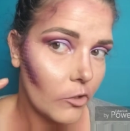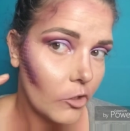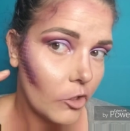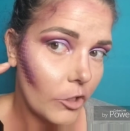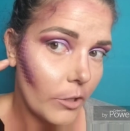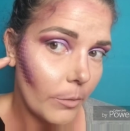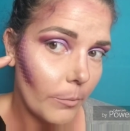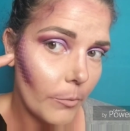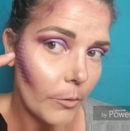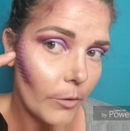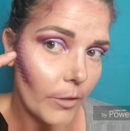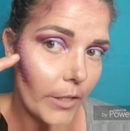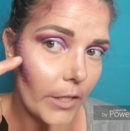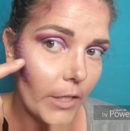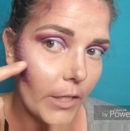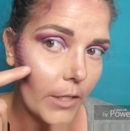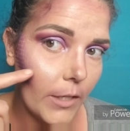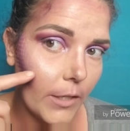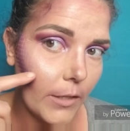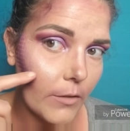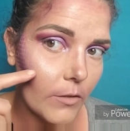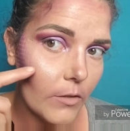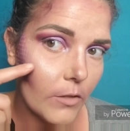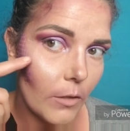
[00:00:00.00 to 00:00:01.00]

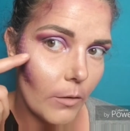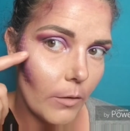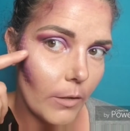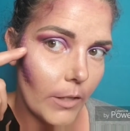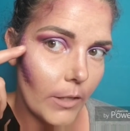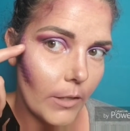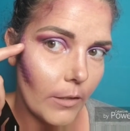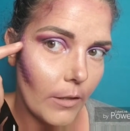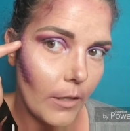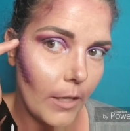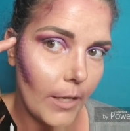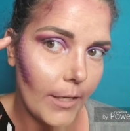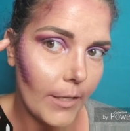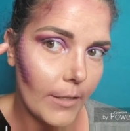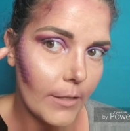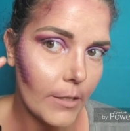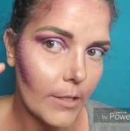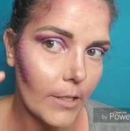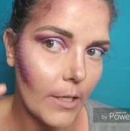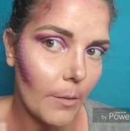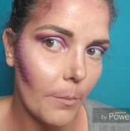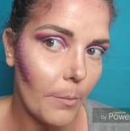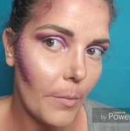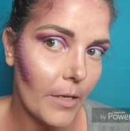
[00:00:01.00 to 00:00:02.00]
shimmery, so it
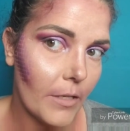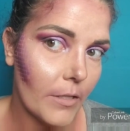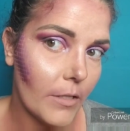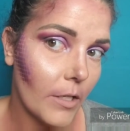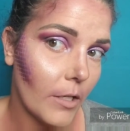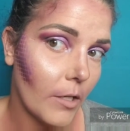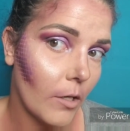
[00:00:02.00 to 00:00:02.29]
lightens up as